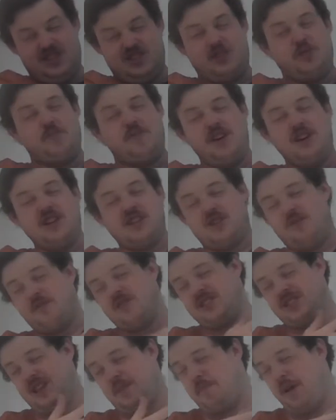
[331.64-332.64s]
To be honest, I
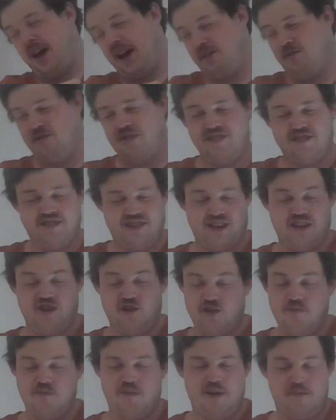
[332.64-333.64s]
want to say Penguins, and it
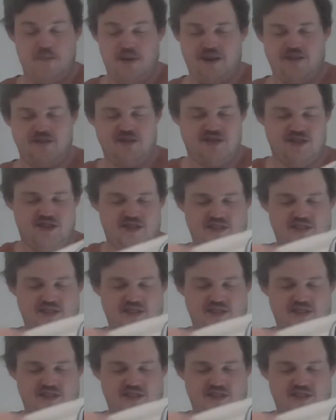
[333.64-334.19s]
could be a Penguins